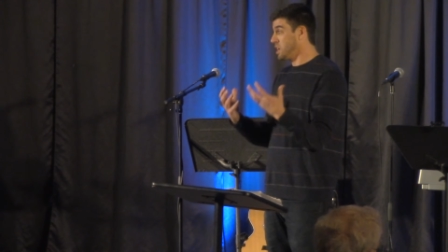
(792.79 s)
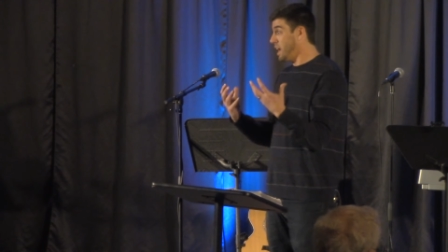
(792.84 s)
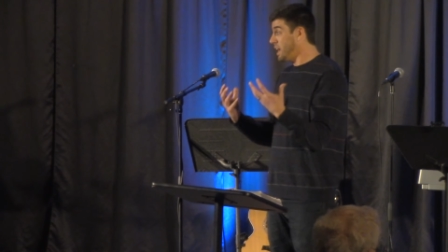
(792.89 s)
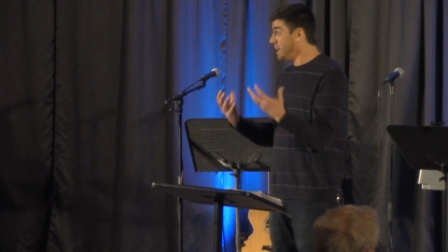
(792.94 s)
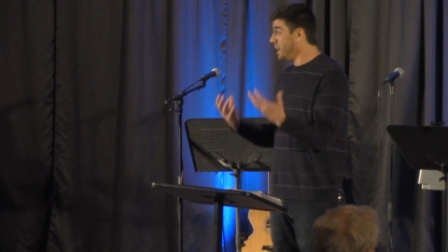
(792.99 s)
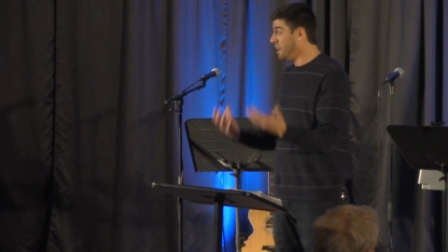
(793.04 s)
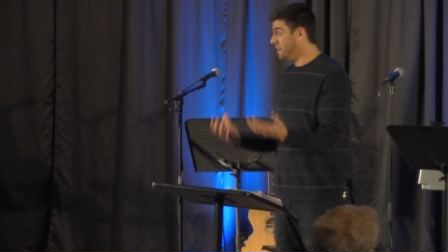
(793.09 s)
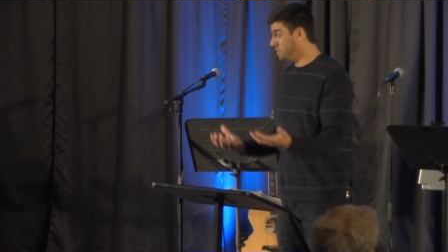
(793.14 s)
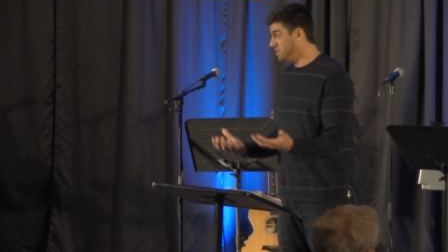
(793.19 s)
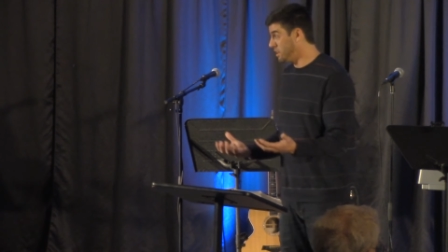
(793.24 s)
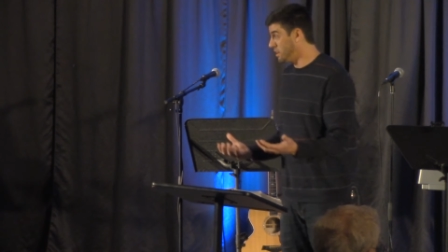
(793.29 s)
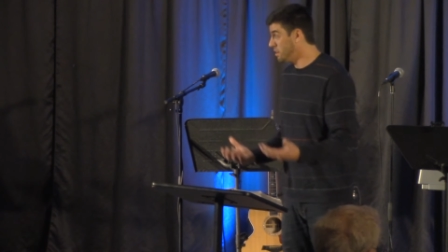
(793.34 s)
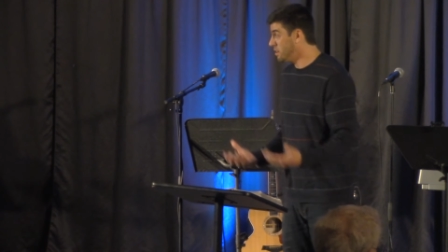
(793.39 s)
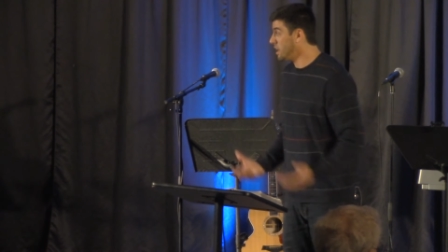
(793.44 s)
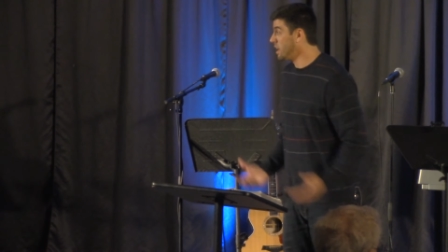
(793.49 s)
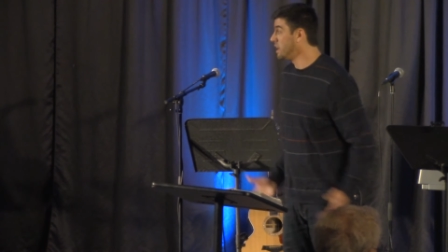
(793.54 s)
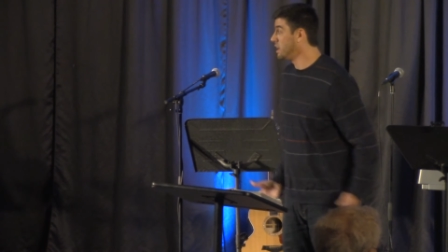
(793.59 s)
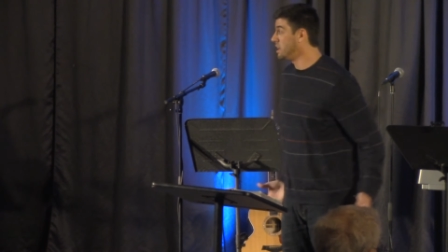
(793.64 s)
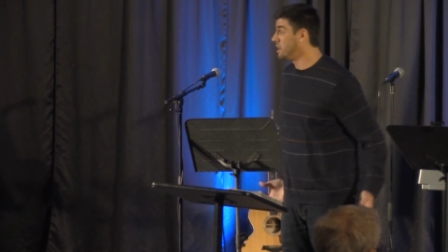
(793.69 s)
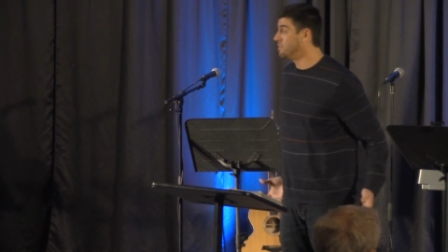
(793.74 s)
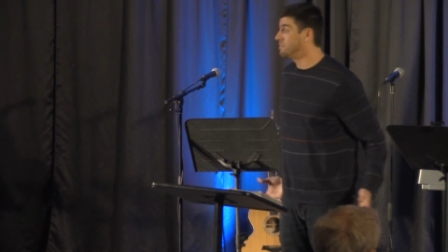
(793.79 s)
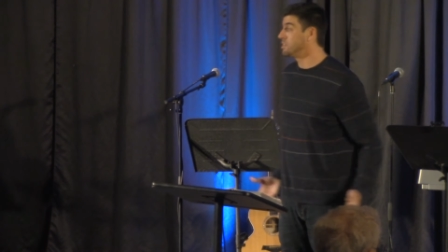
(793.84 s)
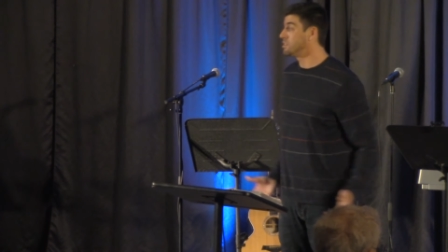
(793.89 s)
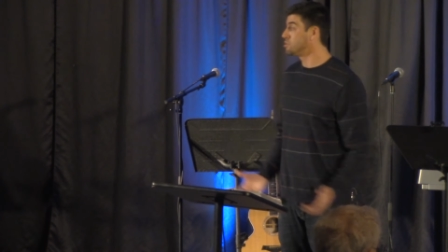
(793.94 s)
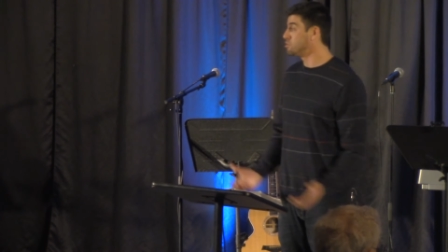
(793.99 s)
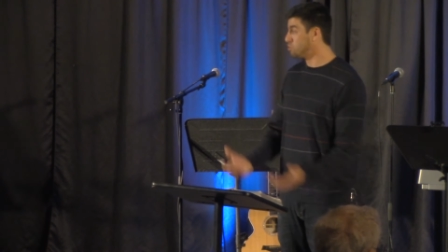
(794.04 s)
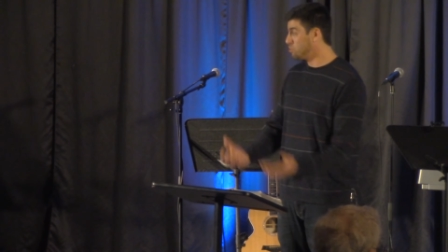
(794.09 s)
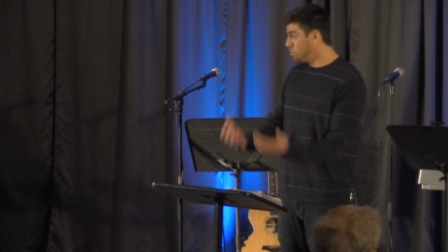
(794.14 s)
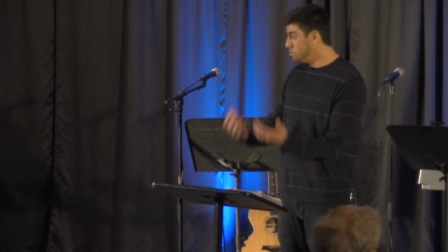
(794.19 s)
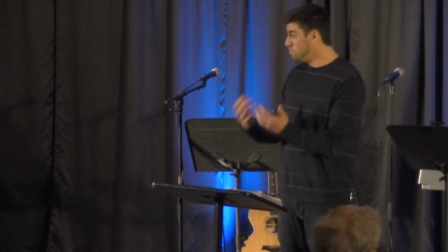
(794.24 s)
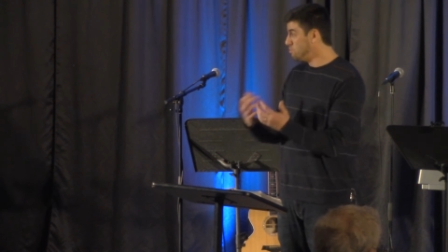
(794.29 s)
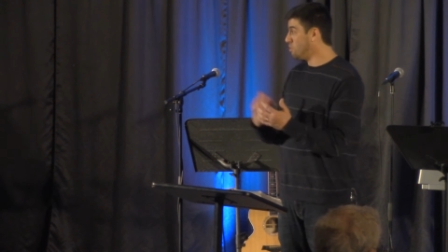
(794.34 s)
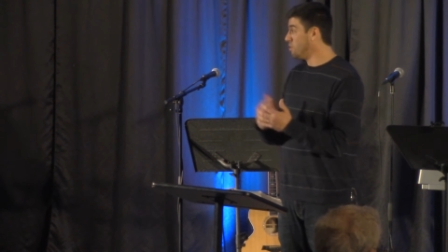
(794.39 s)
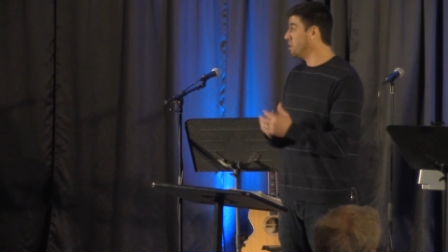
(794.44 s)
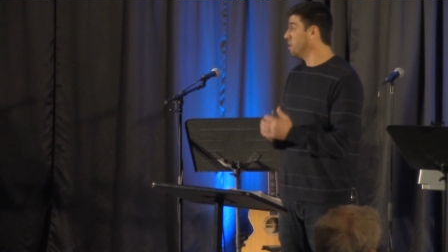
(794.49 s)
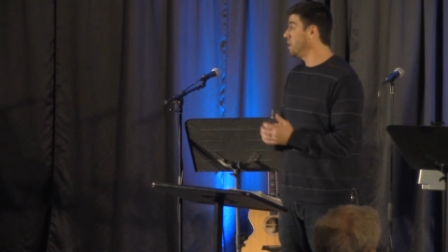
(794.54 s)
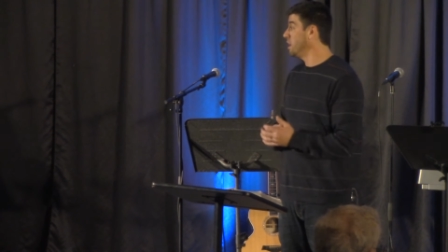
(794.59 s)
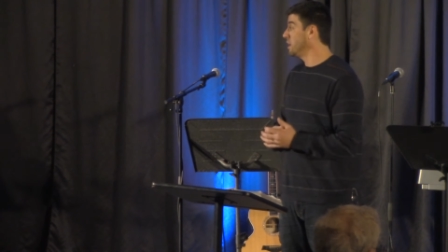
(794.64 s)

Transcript: got healthier and it even grew more.